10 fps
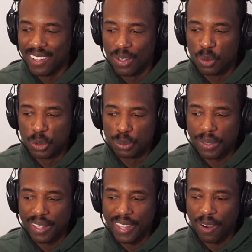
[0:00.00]
Who's
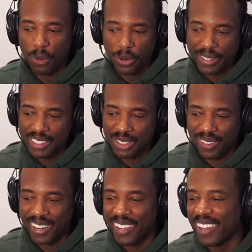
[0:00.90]
playing that Oregon Trail?
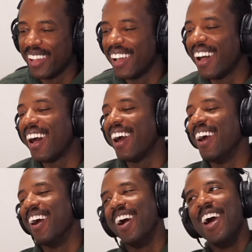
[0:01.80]

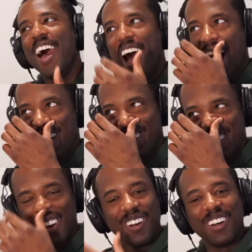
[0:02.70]
I don't
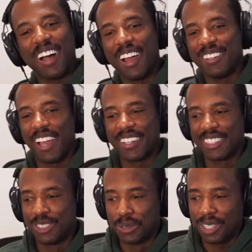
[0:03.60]
know. I guess
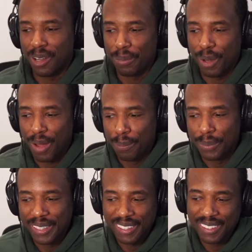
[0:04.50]
you were talking about my
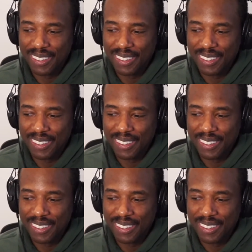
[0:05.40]
beat.